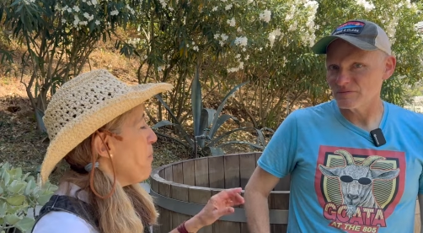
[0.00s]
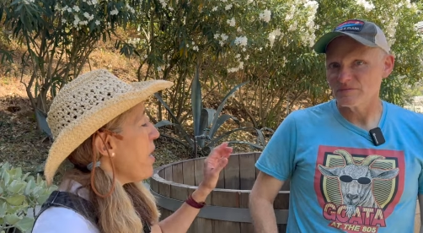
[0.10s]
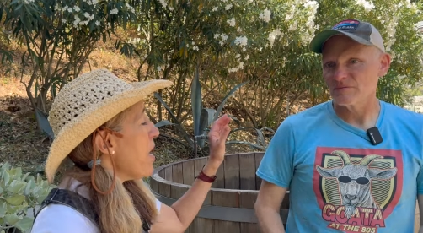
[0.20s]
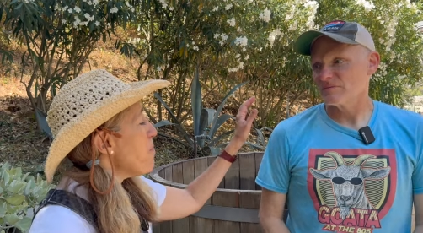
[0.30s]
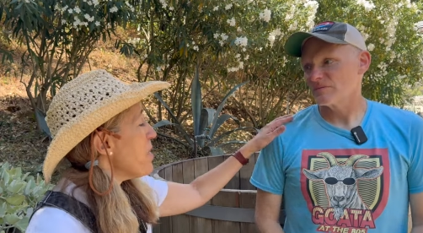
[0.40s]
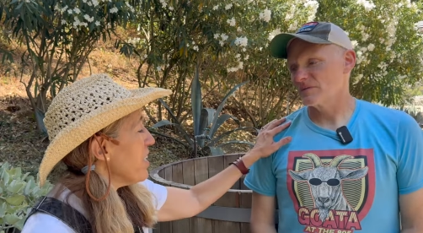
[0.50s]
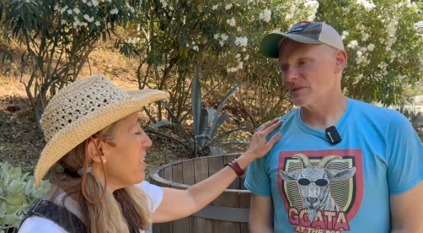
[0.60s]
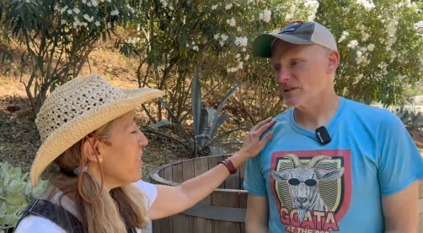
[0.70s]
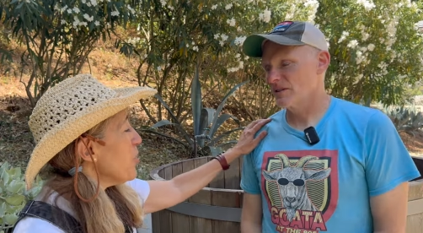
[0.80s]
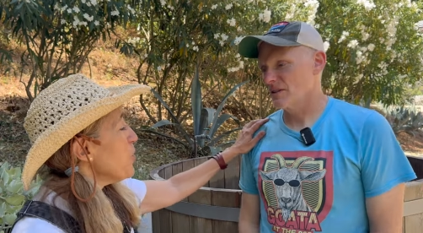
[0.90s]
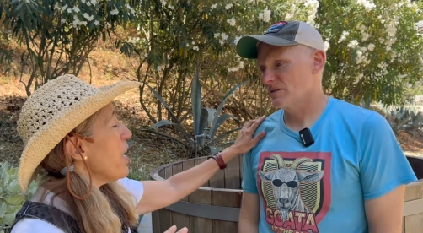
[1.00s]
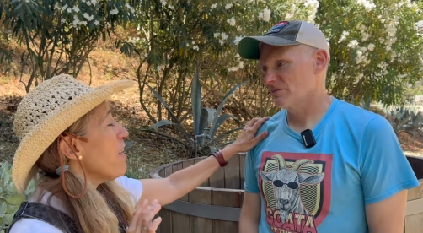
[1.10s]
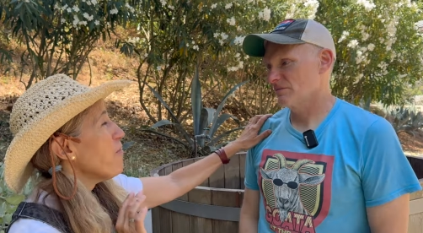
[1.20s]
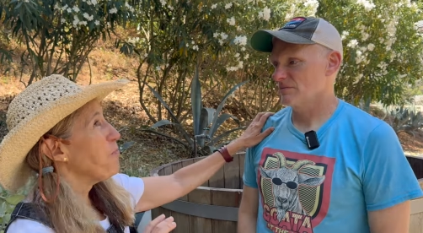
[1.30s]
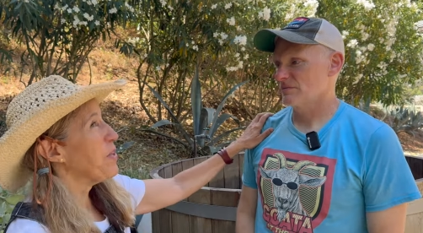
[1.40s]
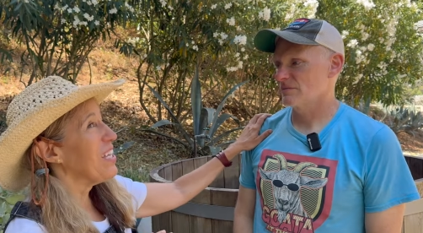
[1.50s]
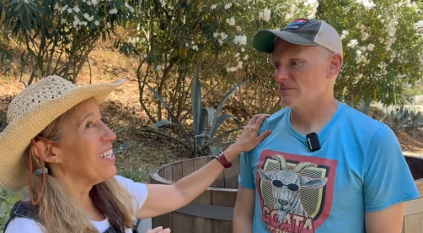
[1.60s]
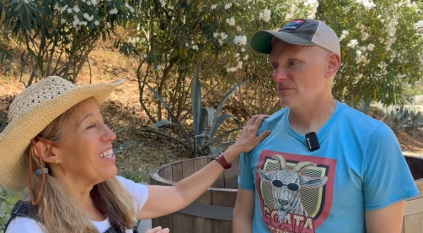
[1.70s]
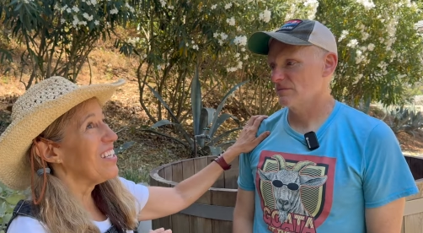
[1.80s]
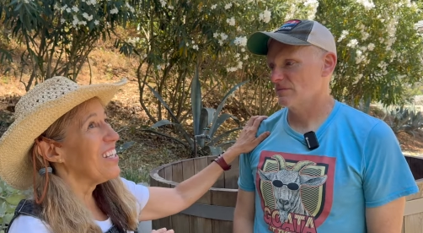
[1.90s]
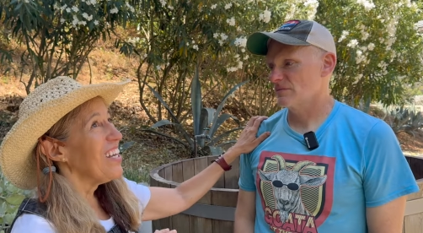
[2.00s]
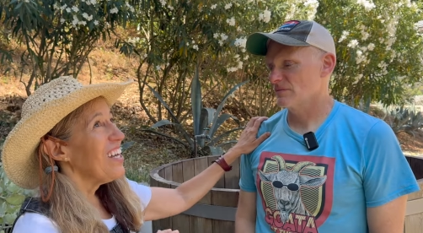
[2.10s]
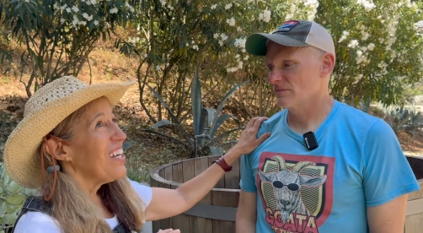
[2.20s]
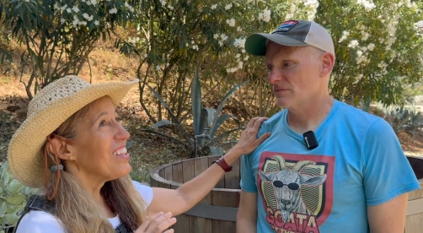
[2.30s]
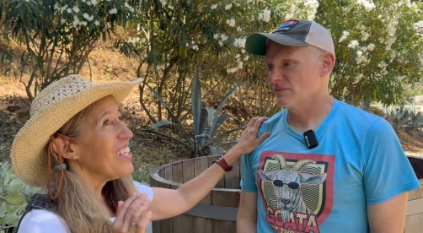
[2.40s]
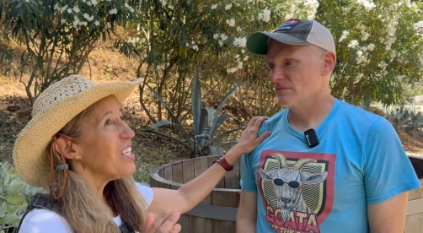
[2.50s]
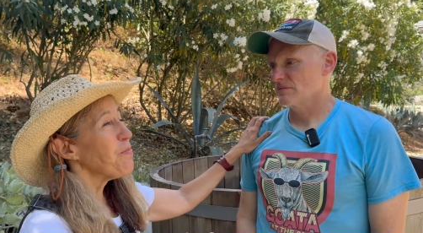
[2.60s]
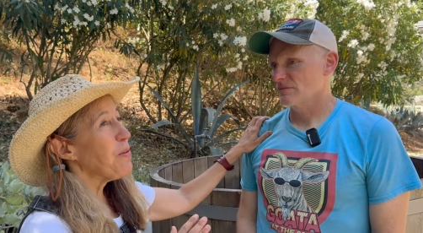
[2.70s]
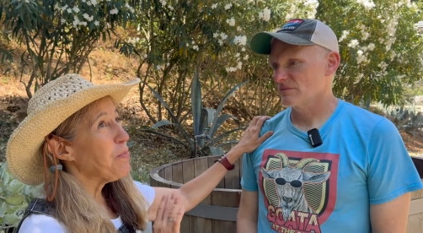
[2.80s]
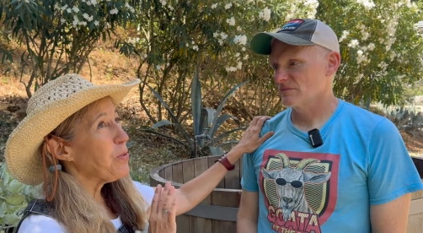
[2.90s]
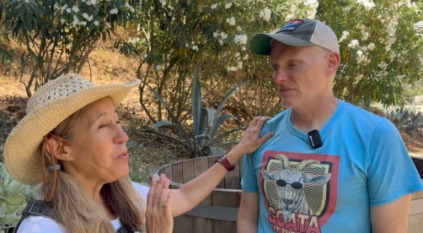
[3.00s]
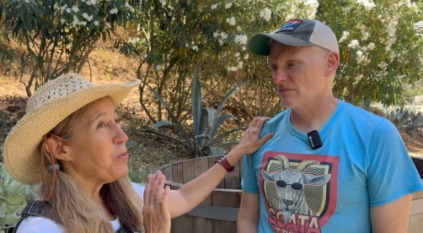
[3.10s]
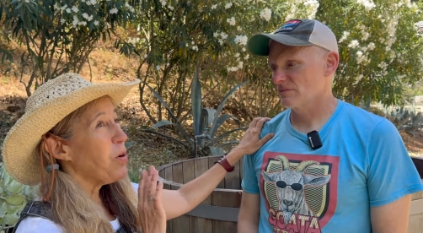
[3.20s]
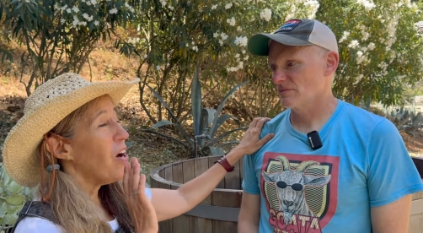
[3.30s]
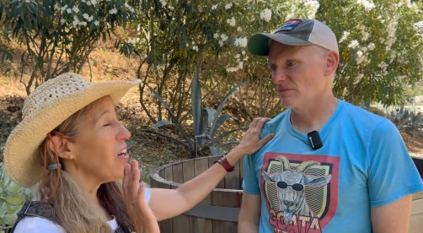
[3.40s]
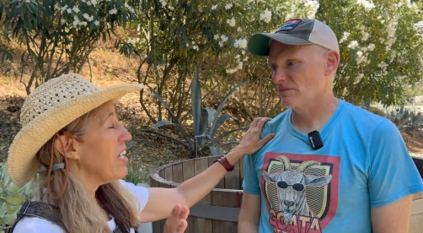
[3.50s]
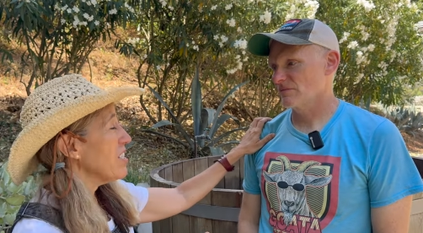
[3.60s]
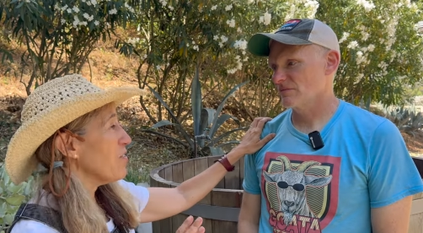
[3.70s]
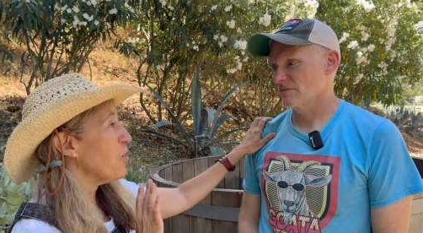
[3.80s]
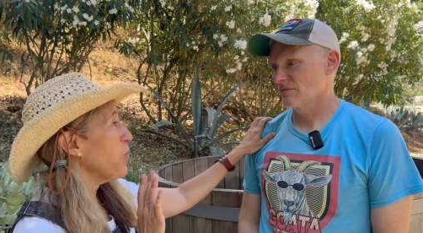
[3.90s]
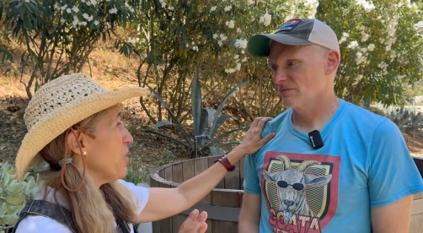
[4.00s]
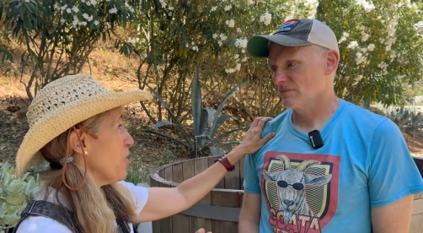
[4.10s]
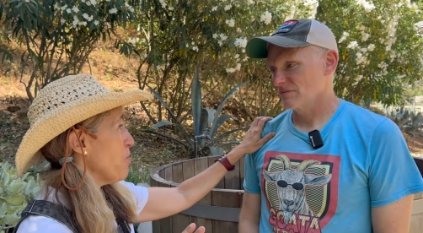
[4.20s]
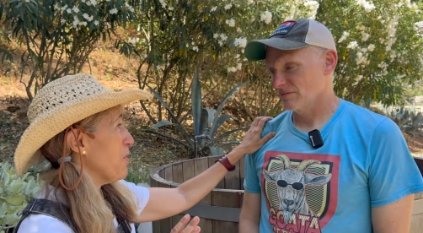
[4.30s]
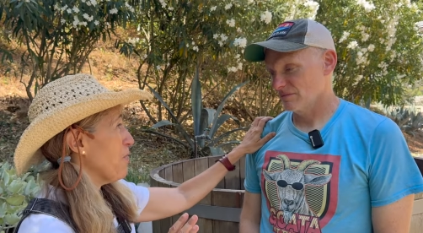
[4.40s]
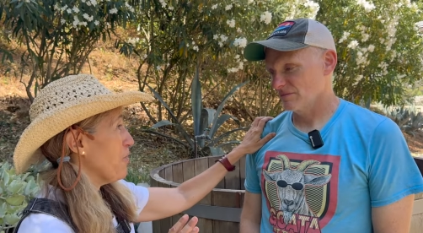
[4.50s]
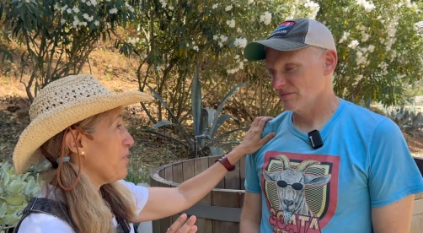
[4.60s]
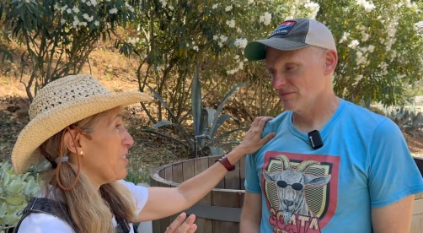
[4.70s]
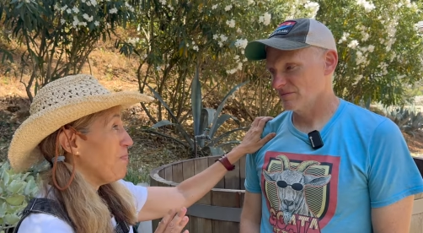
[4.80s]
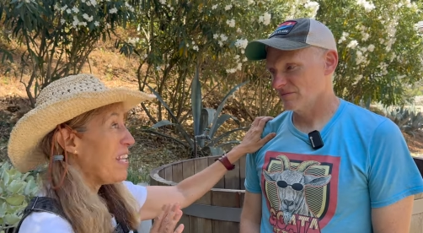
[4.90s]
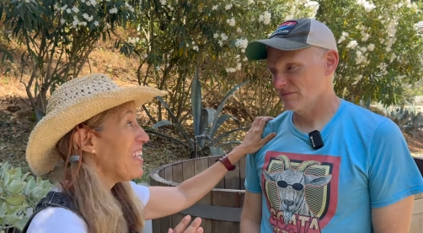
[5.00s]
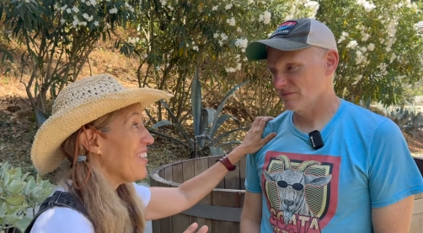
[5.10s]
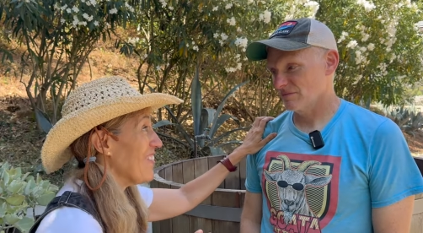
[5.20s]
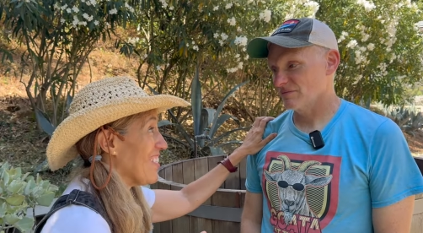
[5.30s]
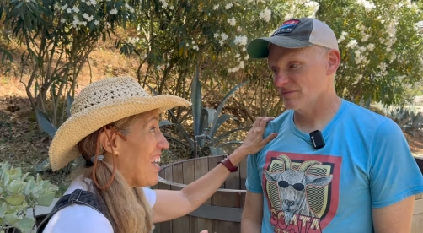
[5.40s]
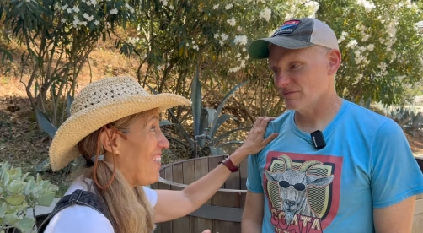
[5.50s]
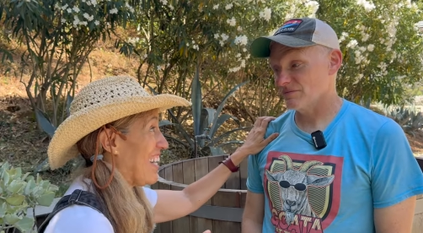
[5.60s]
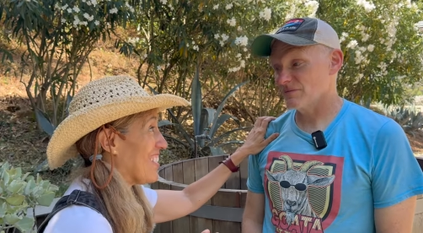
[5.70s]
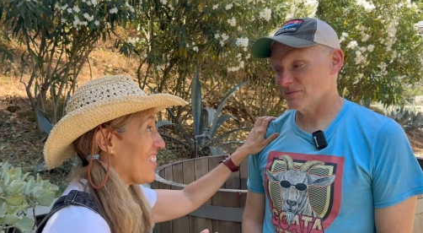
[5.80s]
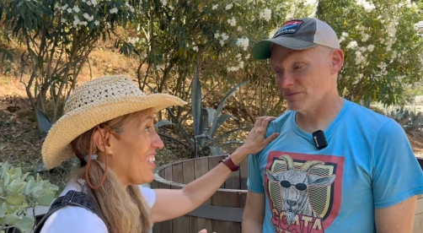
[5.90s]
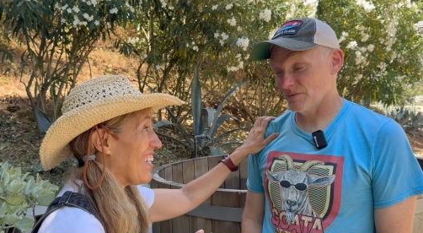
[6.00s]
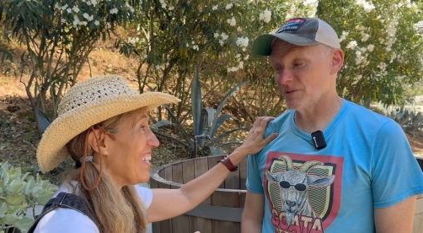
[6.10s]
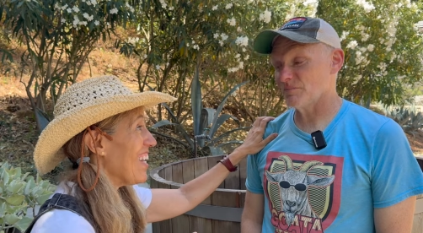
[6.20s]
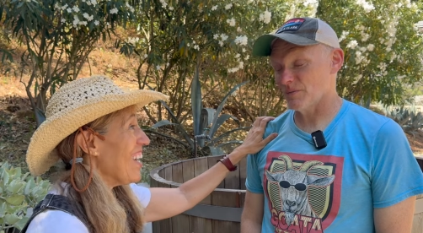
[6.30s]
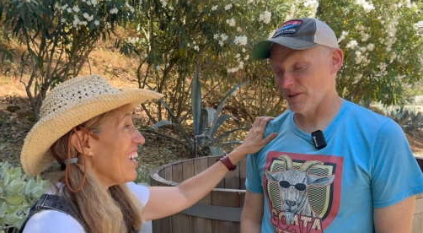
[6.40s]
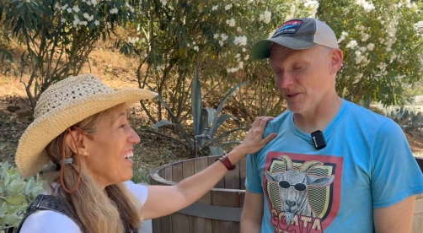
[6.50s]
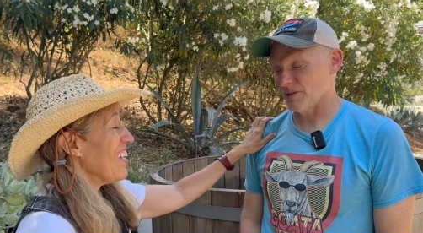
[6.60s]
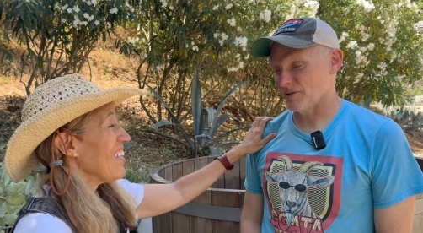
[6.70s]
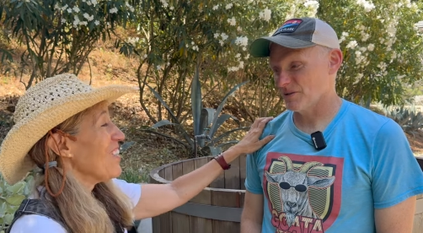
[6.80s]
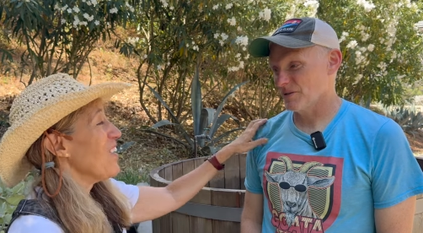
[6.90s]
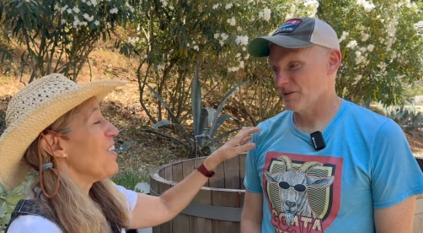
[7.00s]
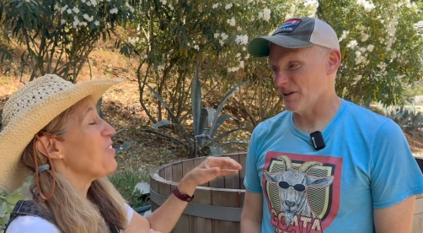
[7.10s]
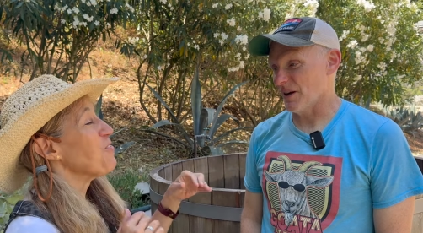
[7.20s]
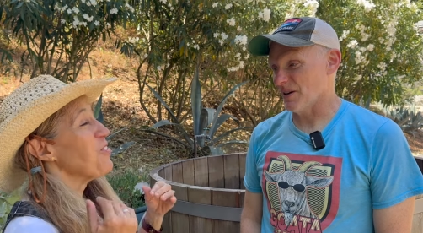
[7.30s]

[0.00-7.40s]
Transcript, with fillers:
Speaker 1: Bob, you have been leading people through all kinds of cold therapy for many years now, actually. Many years. You're yeah.